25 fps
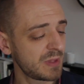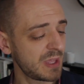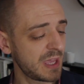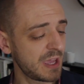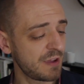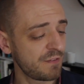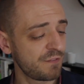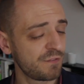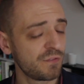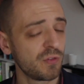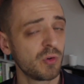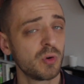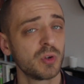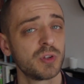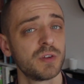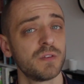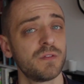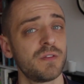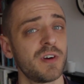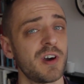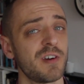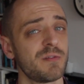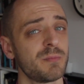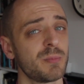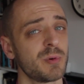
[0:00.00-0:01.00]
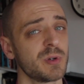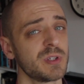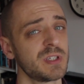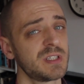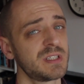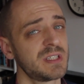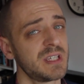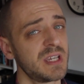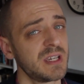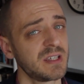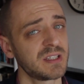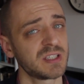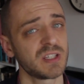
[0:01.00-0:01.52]
f4 to
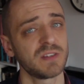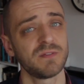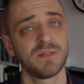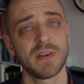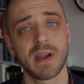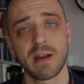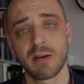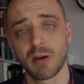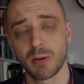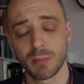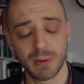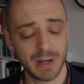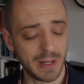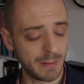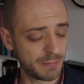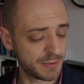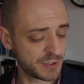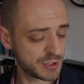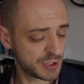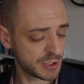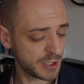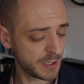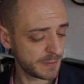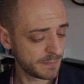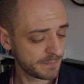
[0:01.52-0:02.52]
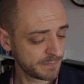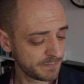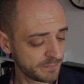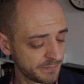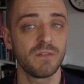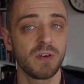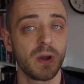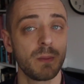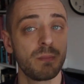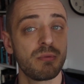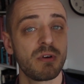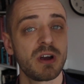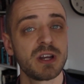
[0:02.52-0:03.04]
5.6, so variable aperture,
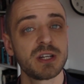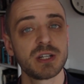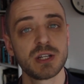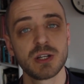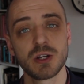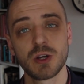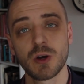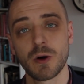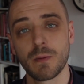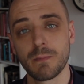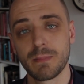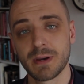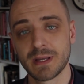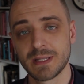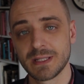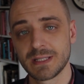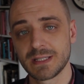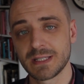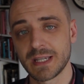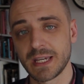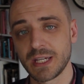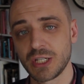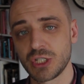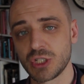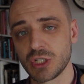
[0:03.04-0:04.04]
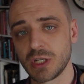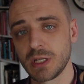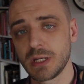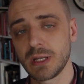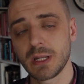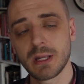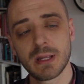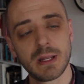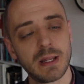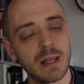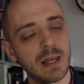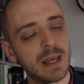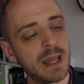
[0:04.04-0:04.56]
vibration
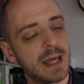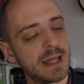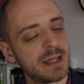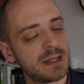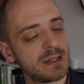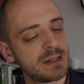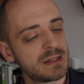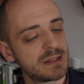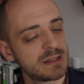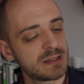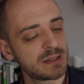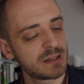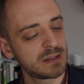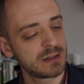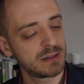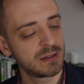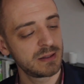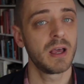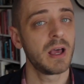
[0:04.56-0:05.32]
compensation lens,